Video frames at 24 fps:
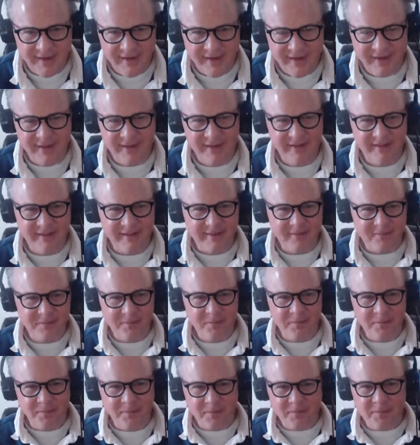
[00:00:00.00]
you know,
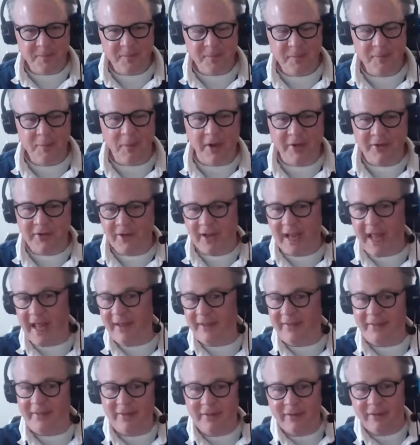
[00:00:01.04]
much
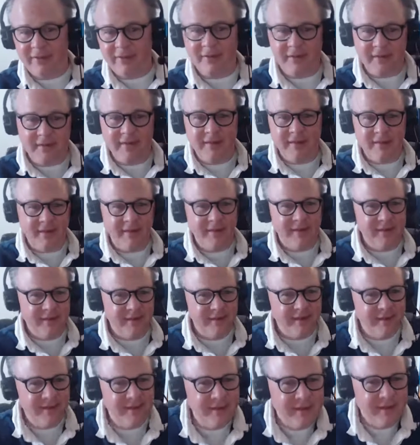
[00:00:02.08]
less
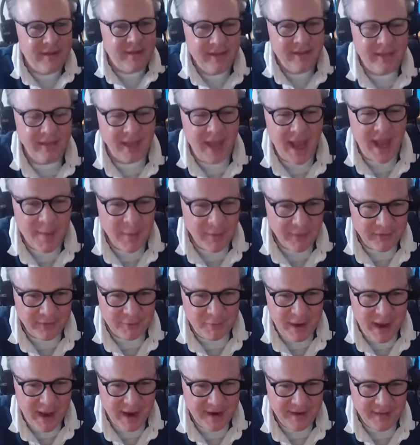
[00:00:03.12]

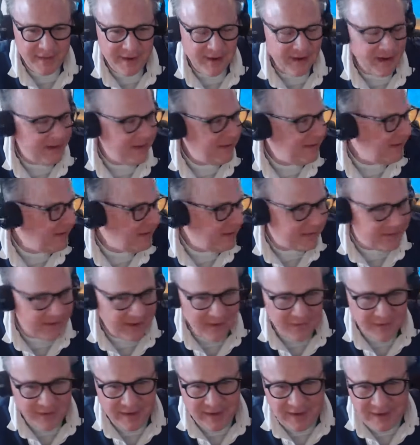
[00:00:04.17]
labels back in the
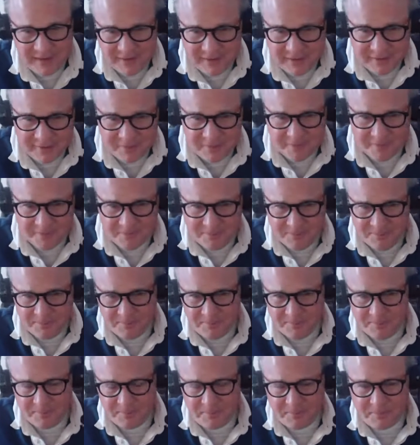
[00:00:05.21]
1970s,
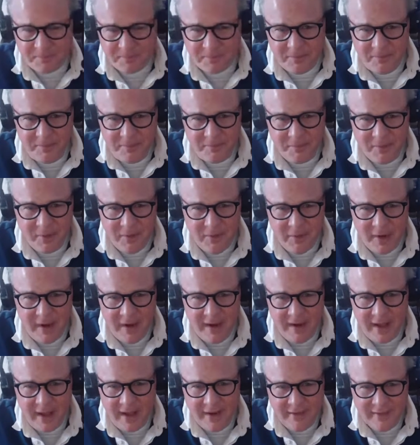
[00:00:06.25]

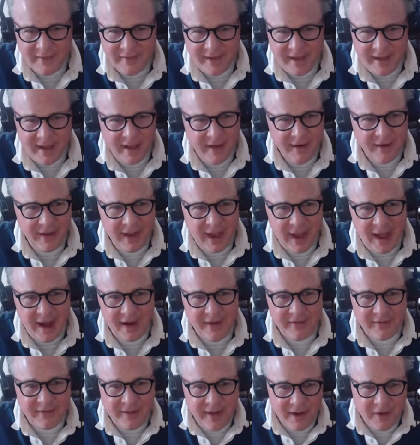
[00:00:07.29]
right? How does
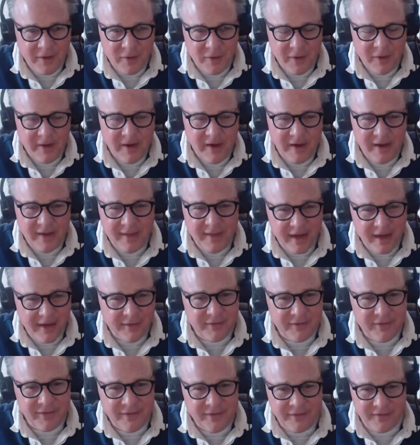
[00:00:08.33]
that coordinate? That
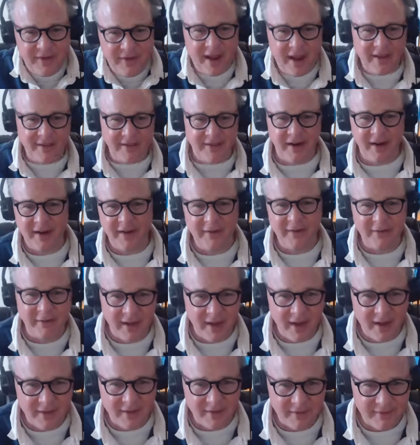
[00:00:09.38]
is fascinating
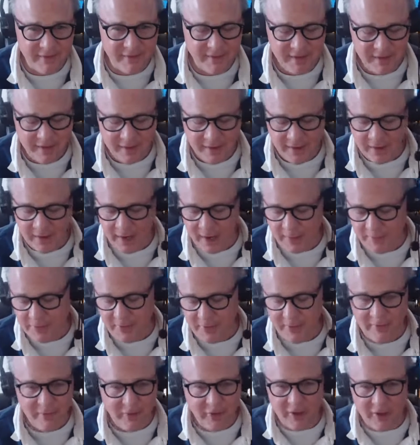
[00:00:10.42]
stuff. I'm
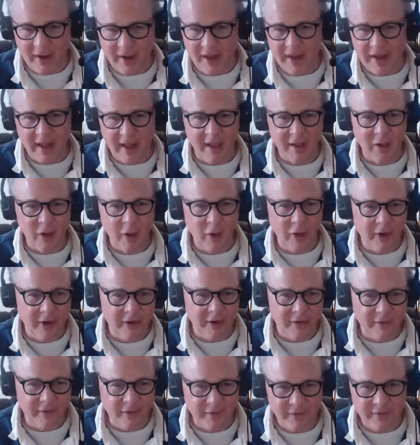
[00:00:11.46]
sure they've all got like
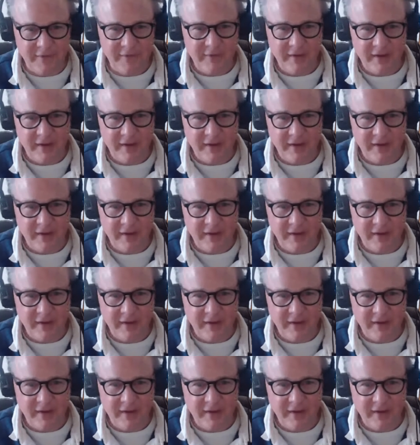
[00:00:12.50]
lawyers